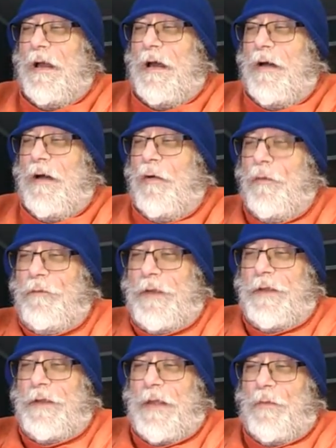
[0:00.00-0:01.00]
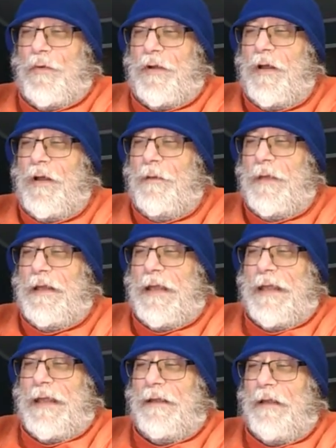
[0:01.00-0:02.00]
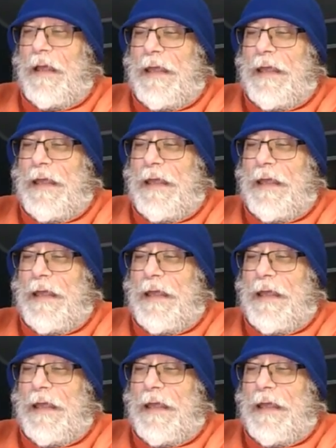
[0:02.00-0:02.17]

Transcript: Uh, hopefully, they will come in and